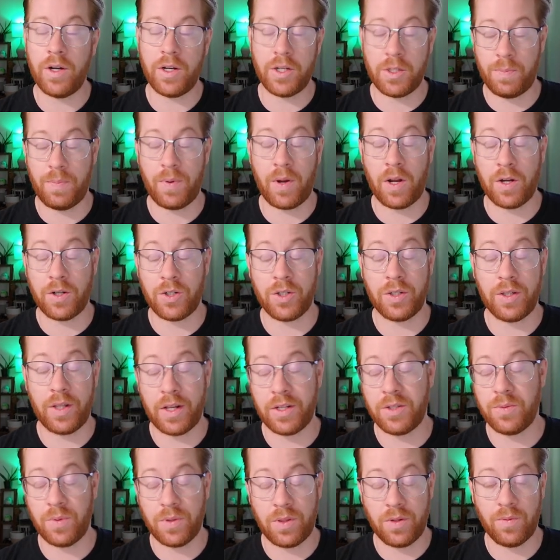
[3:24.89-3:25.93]
expression,
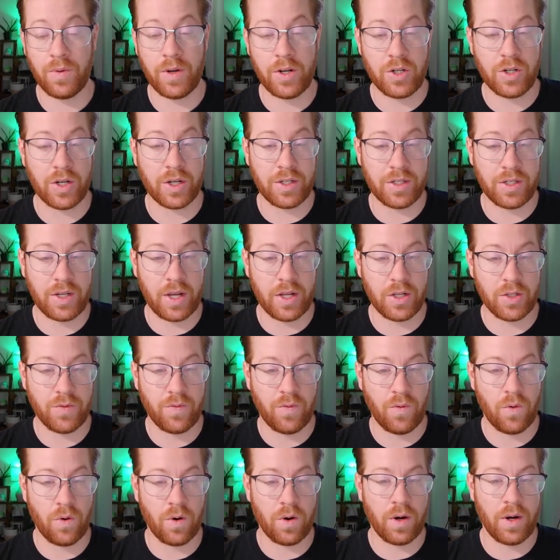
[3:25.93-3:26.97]
that's what the regex stands
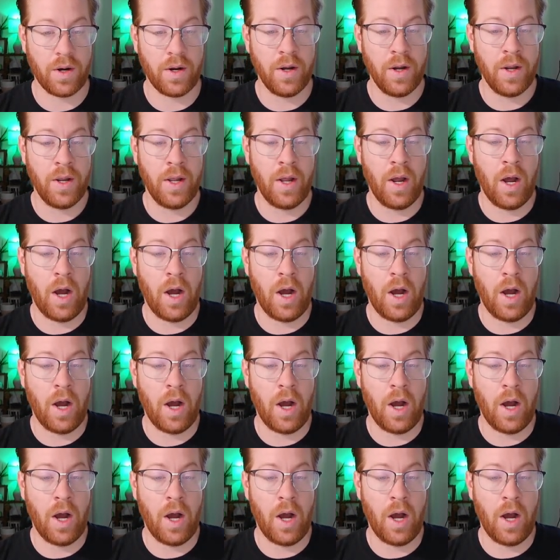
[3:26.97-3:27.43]
for,